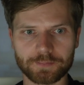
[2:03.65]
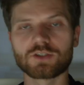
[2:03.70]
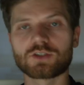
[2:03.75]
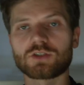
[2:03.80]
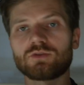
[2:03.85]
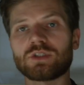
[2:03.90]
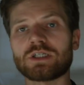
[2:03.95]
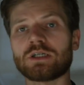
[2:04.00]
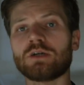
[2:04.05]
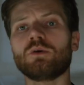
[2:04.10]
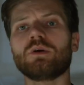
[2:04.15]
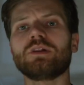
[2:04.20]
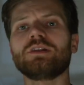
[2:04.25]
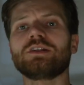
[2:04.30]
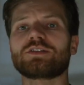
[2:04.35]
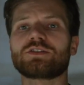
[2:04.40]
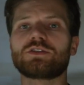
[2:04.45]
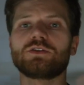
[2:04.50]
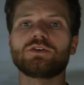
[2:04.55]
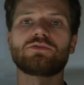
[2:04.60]
So now
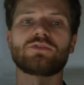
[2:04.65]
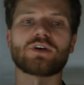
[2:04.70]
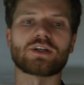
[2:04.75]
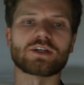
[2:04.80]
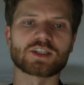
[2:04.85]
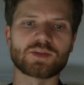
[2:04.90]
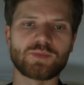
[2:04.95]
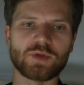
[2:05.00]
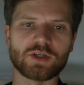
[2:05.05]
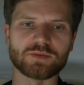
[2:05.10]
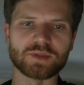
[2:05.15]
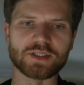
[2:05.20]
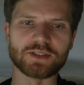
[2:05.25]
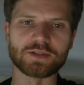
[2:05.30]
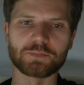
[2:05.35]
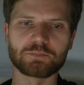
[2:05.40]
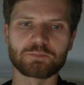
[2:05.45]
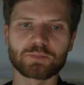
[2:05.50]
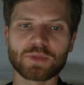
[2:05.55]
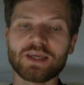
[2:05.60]
let's do a fun
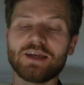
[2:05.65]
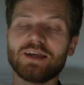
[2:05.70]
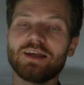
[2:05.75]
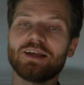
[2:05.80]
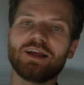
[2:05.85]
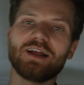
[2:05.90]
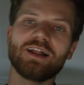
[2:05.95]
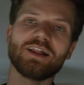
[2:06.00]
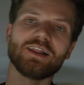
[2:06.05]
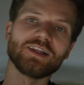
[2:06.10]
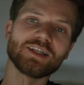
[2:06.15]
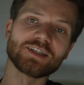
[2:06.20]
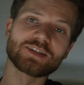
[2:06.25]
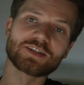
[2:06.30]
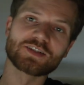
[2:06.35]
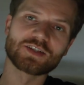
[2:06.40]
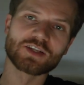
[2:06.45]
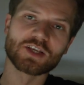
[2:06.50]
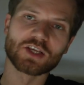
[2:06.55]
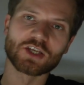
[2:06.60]
experiment.
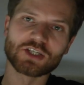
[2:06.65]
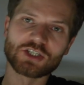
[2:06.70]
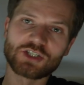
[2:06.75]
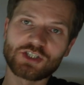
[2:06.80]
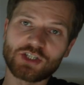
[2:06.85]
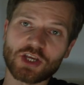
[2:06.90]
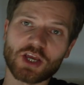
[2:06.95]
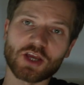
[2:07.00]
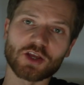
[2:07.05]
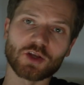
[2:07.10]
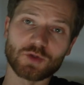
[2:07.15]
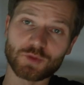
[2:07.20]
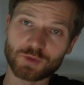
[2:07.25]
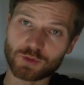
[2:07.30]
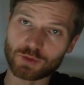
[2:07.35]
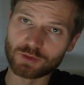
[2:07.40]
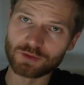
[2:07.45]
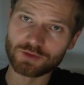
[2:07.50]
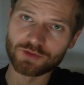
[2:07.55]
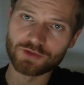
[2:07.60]
Let's check on
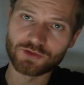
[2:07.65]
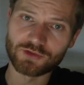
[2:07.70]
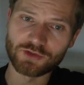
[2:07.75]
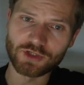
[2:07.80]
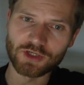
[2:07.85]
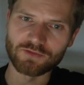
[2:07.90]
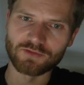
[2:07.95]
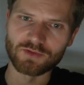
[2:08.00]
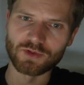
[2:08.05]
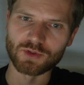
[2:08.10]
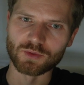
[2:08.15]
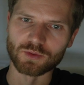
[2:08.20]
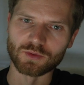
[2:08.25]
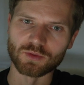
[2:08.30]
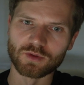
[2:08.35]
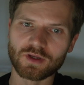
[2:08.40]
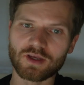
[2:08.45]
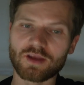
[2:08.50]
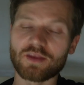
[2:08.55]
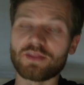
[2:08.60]
Google Street
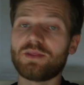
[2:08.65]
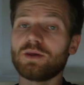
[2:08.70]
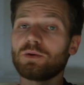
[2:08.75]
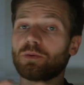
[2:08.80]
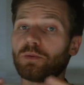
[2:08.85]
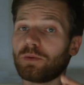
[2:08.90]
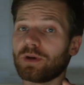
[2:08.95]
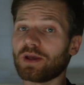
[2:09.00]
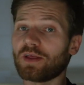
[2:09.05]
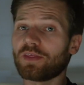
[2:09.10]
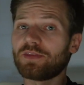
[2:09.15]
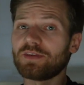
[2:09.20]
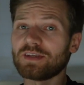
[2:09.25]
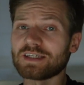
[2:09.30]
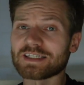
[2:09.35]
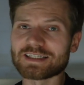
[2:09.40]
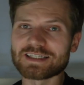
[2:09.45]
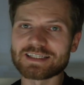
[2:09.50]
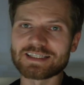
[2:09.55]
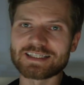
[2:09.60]
View the
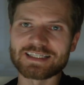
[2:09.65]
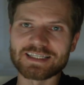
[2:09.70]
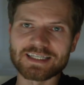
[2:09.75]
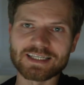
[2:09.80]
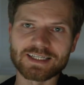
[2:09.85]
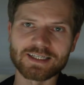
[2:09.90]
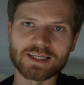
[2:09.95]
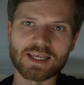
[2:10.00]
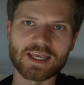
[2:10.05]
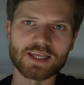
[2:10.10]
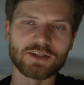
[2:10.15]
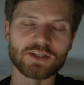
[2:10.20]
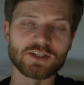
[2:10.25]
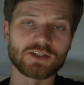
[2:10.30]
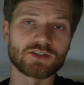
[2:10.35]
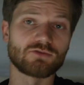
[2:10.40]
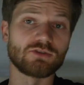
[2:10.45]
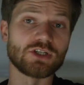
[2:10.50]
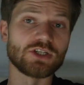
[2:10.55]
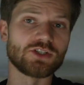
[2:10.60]
wealthiest city in
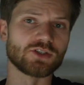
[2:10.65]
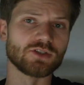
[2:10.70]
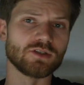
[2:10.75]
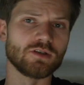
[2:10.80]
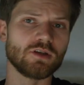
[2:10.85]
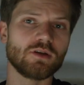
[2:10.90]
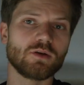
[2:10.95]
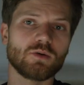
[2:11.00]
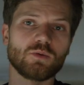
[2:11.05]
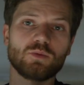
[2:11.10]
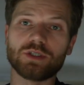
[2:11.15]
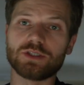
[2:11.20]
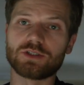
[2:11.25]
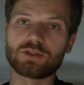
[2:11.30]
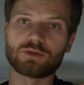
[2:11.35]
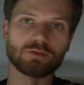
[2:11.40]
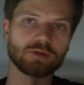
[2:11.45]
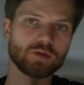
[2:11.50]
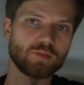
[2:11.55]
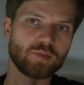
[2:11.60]
this region,
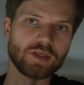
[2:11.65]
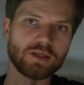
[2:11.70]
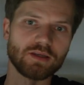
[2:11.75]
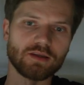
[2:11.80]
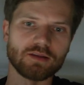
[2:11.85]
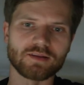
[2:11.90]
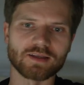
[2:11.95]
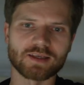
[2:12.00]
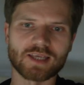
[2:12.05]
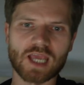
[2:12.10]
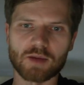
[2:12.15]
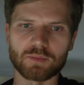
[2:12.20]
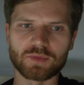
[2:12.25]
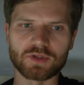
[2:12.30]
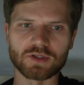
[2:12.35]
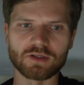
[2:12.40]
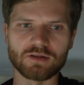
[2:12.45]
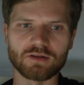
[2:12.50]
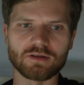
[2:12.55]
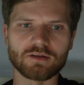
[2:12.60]
which would be the
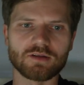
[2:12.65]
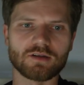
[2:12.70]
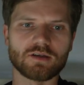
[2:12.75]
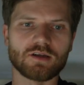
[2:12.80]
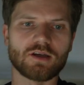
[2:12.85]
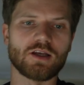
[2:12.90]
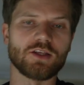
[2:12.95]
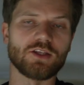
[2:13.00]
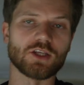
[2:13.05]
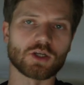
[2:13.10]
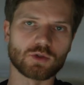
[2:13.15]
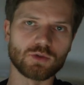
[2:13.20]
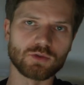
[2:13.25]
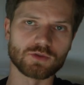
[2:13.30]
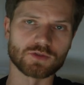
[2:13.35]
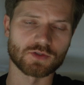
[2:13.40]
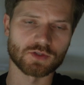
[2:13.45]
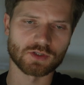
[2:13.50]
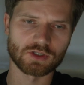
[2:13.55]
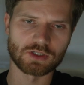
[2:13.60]
capital,
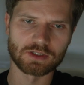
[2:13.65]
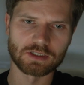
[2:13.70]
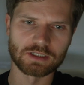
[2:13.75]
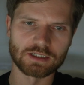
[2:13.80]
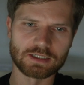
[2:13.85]
Yakutsk.